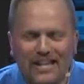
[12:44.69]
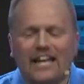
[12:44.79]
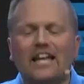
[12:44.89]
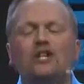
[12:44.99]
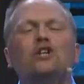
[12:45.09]
You
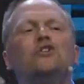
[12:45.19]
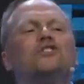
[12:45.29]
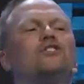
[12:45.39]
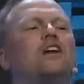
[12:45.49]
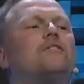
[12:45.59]
get used
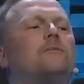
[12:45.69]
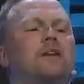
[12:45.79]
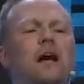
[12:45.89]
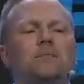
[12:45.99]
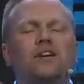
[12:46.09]
to stuff and it
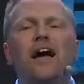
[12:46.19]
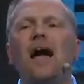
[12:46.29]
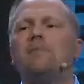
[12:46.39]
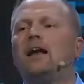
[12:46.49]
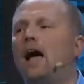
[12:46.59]
becomes a
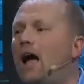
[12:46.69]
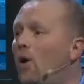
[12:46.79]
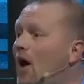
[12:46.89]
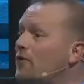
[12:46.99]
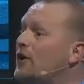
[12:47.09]
habit.
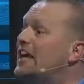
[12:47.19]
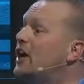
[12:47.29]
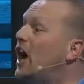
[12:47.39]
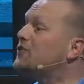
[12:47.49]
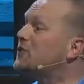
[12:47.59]
However, you can
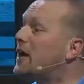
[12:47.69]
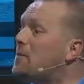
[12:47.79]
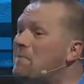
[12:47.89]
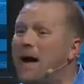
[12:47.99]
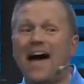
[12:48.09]
also get
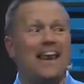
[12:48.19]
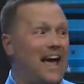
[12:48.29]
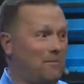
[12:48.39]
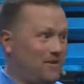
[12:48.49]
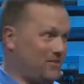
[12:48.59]
in bad
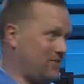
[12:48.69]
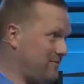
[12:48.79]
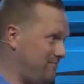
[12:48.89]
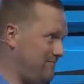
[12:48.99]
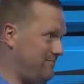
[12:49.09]
habits.
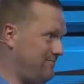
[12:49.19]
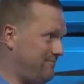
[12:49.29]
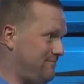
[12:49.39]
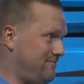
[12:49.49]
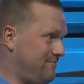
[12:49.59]

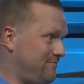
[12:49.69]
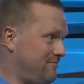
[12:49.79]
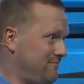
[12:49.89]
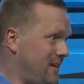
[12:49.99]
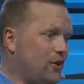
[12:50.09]

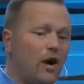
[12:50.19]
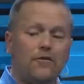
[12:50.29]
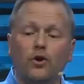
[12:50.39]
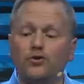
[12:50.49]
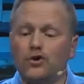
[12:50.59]
And
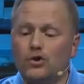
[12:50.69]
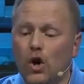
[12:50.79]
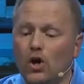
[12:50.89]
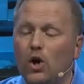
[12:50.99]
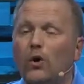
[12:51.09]
often those are
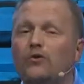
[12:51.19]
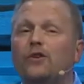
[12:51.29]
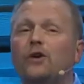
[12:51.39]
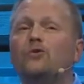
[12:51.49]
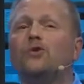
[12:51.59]
strongholds.
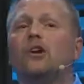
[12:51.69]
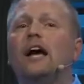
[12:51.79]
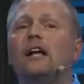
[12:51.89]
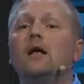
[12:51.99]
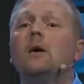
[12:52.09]
Those are
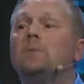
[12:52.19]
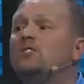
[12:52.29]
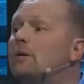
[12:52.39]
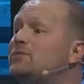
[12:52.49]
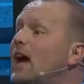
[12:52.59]
light, but
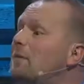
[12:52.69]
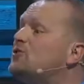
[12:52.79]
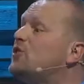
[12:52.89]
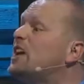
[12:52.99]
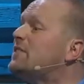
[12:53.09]
sometimes
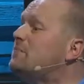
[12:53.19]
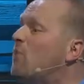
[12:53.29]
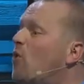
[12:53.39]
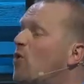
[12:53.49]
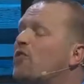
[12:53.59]
they're even
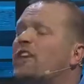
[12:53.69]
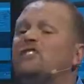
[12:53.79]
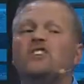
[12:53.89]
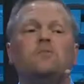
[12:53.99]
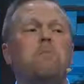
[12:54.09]
more than
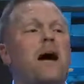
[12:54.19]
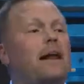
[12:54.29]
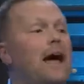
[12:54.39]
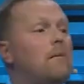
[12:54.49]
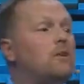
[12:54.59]
just
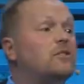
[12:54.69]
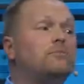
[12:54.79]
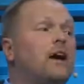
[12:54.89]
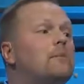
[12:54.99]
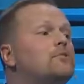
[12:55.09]
bad habits.
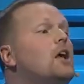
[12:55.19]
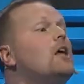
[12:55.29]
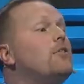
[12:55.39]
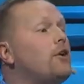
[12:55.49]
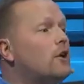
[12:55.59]
Sometimes
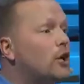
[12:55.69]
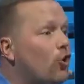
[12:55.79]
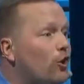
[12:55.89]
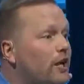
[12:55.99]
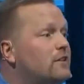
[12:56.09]
they're
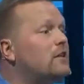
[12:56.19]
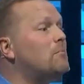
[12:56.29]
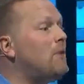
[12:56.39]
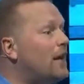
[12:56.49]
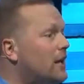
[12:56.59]
literally
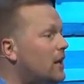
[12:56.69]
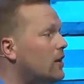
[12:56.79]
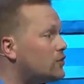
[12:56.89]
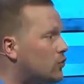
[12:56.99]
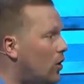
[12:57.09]
demonic
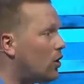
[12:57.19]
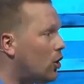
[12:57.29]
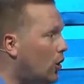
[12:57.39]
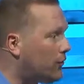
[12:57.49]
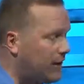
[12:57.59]

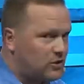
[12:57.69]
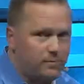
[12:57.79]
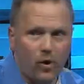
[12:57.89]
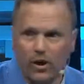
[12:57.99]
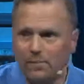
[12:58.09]
strongholds. I
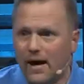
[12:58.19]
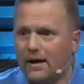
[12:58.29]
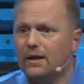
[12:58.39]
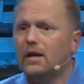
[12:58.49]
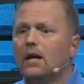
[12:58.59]
spoke about
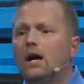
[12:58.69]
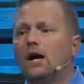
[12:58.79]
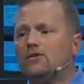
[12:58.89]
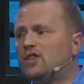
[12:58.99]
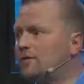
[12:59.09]
it
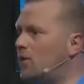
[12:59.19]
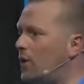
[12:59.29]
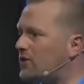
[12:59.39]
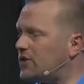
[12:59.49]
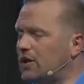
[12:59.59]
uh, several
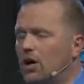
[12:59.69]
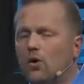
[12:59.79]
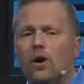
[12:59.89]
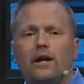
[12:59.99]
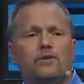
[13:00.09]
weeks
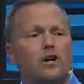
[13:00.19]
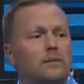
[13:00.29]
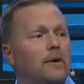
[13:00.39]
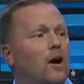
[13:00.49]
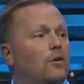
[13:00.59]
ago, and I talked
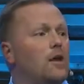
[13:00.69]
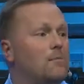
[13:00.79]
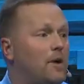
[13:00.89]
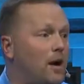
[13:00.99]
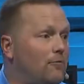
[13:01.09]
about
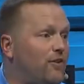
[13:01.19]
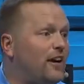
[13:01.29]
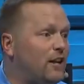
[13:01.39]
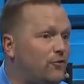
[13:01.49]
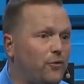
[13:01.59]
um,
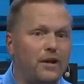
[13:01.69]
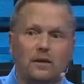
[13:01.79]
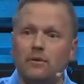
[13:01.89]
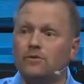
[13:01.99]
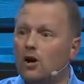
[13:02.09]
finding
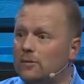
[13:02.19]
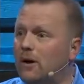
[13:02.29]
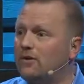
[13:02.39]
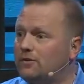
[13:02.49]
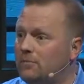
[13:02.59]
freedom and talked
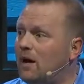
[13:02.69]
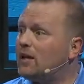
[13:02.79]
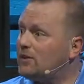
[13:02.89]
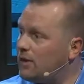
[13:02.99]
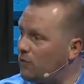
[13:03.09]
about the
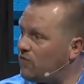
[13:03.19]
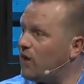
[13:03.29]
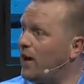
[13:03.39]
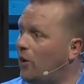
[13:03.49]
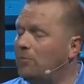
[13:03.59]
demonic
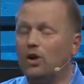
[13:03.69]
realm.